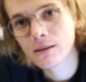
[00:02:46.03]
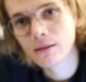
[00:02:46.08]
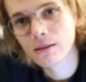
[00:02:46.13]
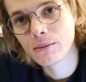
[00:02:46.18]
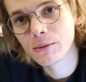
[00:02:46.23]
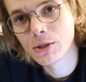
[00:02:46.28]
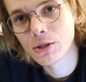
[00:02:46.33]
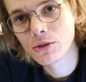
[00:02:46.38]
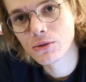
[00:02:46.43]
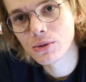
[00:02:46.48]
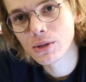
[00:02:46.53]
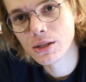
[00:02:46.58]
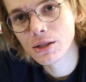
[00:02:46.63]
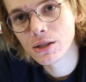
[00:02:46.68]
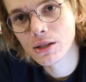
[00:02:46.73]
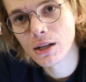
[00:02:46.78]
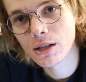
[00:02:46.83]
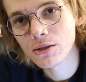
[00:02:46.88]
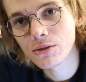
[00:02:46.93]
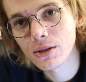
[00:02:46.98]
Let me just
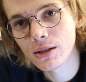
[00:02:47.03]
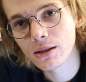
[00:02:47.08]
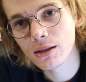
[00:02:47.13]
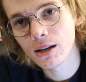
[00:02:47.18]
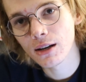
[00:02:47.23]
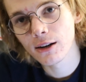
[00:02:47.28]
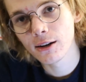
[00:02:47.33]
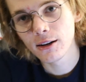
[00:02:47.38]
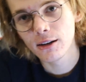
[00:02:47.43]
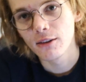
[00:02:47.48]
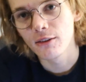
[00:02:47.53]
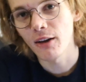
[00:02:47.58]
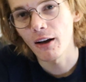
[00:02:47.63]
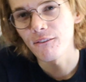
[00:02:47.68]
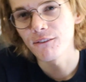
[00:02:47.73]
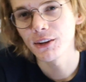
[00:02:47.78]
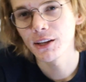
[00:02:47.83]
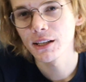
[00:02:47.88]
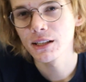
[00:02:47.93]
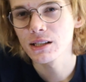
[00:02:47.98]
readjust right there.
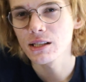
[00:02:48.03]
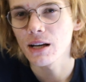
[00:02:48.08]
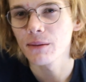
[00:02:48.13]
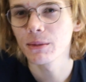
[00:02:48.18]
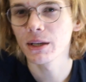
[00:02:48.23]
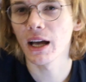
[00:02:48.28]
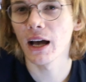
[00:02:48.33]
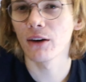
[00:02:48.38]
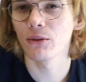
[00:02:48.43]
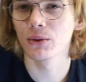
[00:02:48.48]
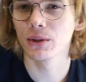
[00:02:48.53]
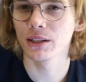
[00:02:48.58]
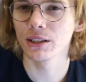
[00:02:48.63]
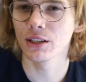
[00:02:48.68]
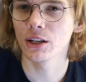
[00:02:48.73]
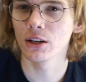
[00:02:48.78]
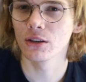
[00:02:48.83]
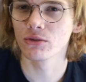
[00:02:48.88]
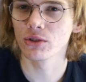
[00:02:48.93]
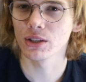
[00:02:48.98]
I feel like it's coming out
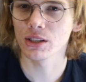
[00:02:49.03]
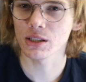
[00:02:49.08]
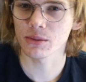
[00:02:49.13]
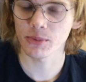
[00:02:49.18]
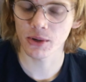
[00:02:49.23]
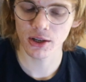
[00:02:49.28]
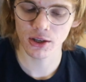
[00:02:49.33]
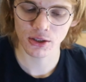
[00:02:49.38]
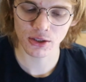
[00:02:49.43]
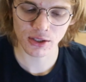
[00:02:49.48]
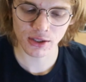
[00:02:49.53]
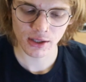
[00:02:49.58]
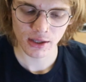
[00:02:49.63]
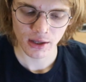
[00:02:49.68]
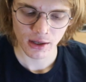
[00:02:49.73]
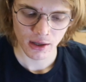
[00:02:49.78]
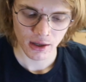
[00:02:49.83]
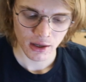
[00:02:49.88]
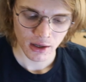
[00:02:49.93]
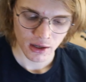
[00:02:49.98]
really overexposed,
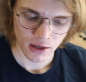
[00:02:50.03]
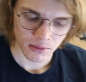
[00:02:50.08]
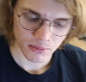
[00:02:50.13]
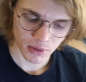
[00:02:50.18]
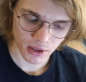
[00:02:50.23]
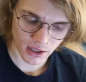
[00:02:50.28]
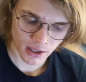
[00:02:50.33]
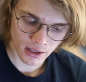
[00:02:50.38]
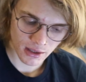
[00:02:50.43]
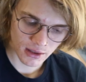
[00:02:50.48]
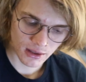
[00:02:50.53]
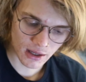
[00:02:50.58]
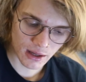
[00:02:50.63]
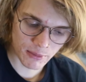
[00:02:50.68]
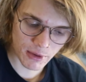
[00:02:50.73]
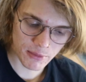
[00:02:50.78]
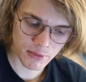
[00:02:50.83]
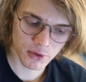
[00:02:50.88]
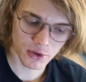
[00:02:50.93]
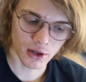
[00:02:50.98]
but I
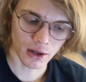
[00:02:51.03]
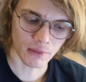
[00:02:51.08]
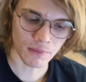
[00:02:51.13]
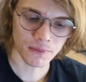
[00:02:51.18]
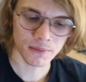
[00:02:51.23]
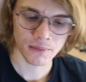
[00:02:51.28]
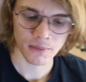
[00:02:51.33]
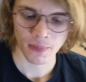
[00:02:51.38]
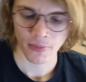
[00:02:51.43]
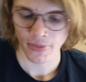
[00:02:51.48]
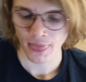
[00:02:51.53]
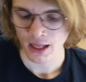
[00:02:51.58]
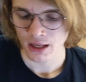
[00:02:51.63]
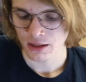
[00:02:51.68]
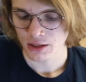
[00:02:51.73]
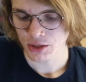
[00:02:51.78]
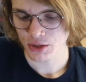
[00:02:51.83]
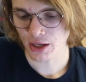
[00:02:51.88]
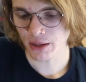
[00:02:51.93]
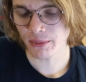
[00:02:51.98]
might be wrong.
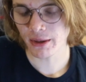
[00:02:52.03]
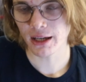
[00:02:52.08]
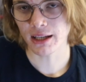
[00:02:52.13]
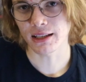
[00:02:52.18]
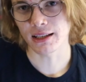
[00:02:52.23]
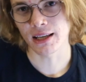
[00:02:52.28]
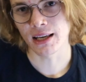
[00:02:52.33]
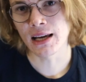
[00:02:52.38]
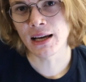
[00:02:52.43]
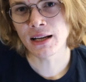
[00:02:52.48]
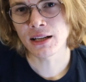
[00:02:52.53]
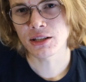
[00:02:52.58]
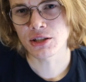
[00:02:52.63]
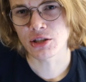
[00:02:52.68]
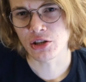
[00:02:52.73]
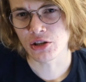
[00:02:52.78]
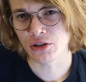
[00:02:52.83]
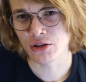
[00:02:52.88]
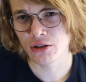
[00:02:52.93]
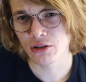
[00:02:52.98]
So I bought a kit
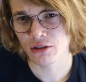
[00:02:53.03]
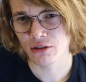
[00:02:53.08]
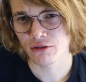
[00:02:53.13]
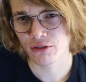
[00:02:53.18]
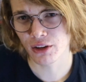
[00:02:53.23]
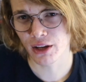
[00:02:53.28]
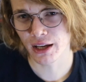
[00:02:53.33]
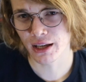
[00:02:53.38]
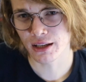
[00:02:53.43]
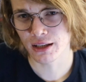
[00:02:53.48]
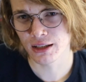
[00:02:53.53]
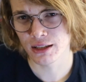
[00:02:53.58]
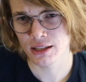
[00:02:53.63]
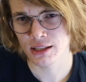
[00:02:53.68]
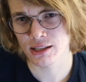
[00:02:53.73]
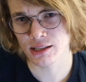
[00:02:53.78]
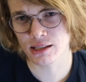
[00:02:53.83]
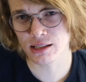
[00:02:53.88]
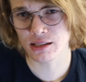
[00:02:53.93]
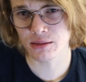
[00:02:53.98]
too for like
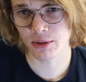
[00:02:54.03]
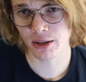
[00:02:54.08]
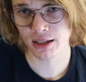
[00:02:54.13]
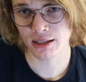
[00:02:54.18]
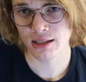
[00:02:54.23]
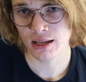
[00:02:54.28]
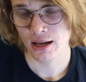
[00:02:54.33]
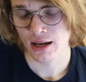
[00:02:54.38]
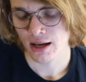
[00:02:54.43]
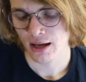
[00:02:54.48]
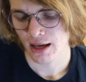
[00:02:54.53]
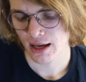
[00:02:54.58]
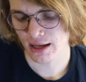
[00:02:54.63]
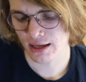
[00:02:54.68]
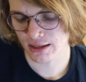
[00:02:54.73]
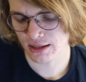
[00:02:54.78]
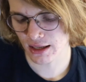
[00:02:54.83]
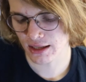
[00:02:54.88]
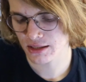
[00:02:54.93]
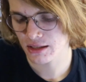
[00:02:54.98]
60 bucks,
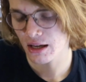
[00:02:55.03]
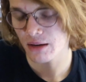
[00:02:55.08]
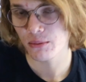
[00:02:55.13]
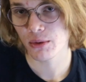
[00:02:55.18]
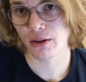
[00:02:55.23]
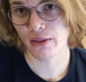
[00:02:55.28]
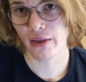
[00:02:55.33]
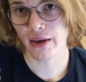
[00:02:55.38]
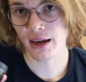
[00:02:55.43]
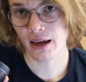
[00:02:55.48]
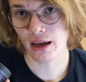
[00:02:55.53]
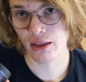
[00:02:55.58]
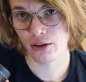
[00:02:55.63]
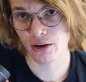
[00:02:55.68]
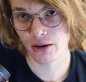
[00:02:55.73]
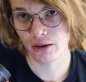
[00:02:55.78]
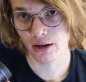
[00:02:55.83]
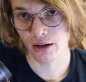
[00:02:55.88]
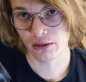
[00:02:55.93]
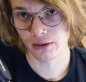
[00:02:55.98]
and it does come with like
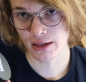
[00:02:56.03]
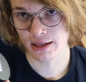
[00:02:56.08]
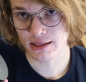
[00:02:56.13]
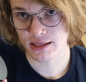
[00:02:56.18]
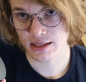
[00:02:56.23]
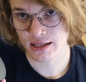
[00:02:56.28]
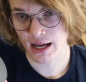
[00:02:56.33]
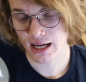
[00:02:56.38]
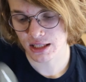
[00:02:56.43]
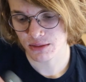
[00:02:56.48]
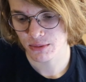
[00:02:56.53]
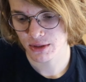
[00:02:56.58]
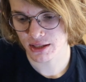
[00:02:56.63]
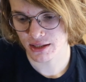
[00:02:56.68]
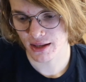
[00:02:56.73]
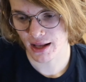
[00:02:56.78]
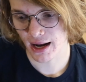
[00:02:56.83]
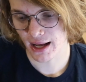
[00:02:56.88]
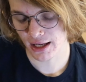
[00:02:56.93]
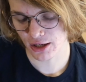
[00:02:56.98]
other lens attachments
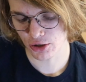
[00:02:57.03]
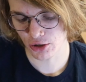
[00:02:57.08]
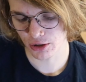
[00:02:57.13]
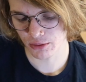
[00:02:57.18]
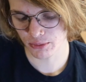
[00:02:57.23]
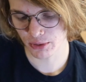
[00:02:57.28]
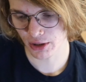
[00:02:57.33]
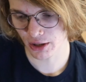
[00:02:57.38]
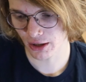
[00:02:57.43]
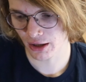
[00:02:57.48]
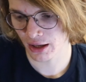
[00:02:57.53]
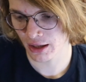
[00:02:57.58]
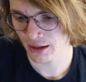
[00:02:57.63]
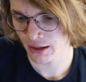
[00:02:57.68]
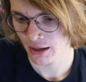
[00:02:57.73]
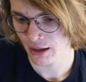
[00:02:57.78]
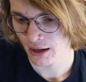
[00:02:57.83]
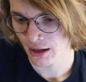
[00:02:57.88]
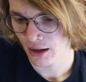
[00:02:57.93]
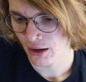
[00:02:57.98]
that I could put on.
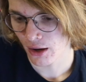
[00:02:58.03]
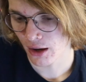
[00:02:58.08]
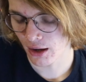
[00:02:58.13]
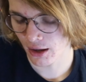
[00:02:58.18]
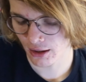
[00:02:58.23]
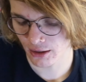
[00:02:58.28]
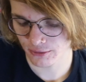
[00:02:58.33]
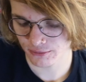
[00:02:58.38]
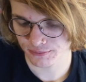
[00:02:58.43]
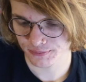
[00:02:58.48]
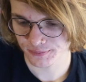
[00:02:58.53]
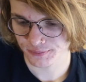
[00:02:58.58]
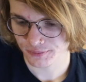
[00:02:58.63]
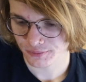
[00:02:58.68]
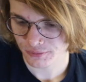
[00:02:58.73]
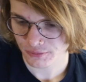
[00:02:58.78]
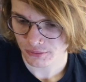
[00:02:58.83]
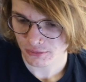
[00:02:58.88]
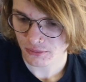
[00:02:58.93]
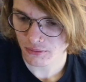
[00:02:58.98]
I
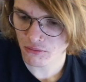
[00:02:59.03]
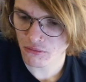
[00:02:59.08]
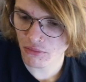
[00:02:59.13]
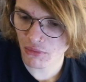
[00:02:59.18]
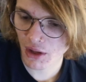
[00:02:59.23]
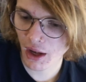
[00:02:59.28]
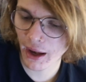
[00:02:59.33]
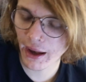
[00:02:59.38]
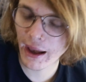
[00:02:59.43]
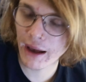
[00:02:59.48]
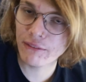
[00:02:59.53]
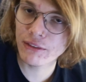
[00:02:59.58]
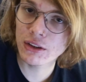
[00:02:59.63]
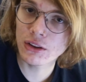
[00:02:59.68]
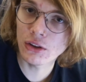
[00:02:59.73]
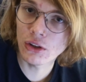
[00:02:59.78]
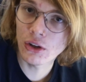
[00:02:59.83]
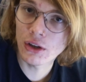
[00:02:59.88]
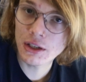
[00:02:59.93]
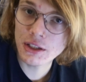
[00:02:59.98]

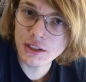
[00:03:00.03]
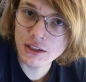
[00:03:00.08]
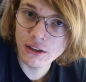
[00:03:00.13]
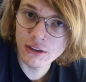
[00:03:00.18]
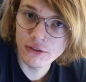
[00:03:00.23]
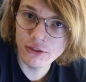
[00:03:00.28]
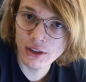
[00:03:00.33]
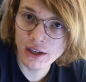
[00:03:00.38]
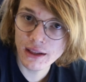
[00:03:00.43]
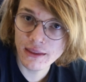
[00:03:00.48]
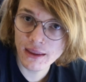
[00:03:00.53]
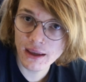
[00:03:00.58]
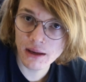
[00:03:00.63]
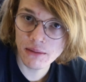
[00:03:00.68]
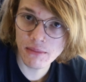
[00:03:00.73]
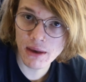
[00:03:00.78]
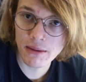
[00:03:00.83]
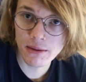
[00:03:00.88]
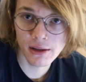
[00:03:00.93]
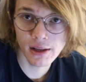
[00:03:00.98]
haven't looked for
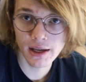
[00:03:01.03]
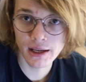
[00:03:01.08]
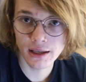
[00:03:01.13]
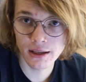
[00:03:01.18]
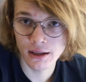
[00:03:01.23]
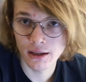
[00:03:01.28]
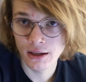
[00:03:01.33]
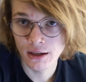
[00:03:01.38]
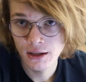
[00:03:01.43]
anything, maybe like